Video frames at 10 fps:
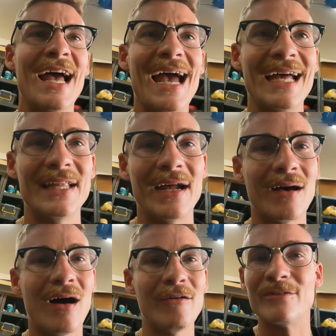I had that
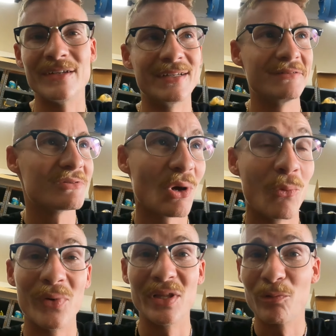off and
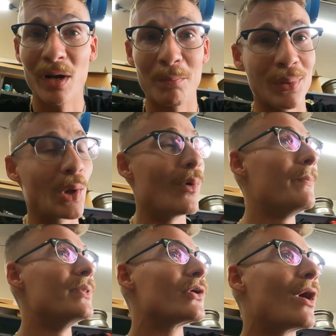don't really want to blow
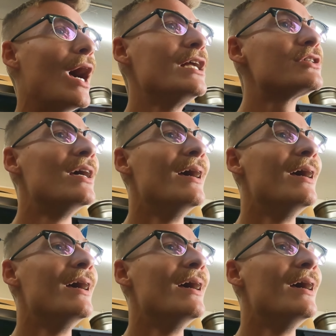up in the garage.